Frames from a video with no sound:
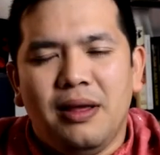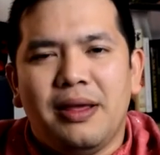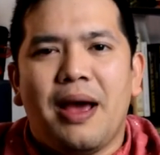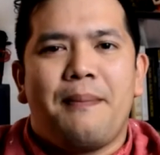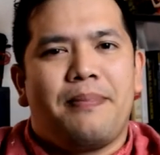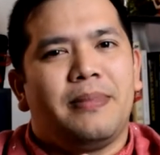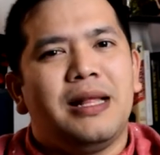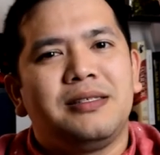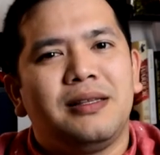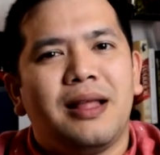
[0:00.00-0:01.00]
Yeah,
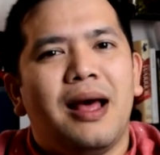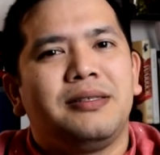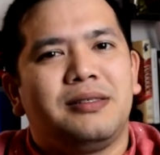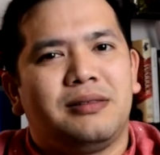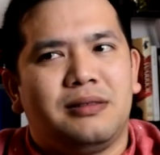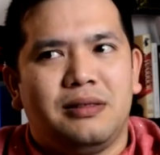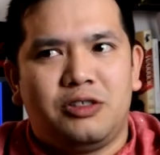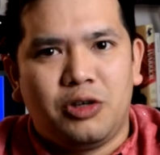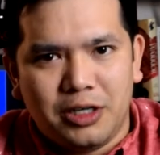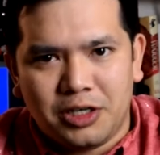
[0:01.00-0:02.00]
that's the last
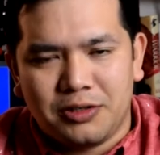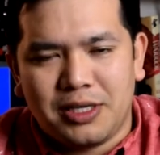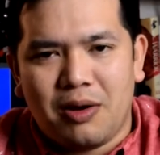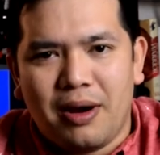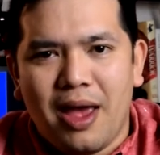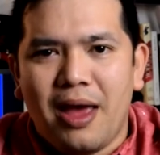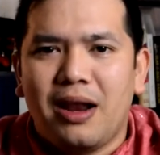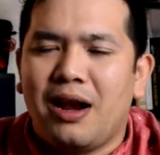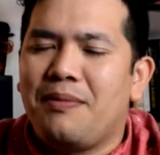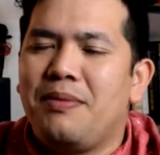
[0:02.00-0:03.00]
traditional sour I had,
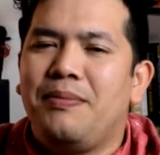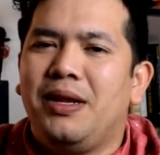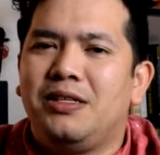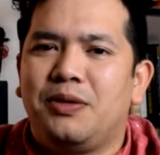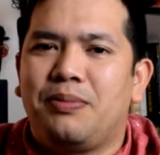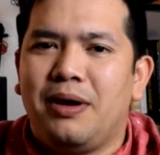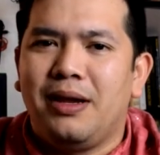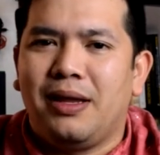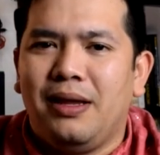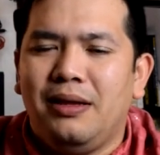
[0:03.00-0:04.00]
and I've been meaning to
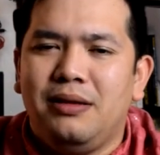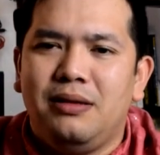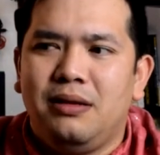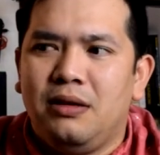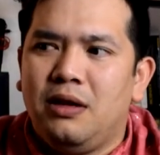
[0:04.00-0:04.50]
break into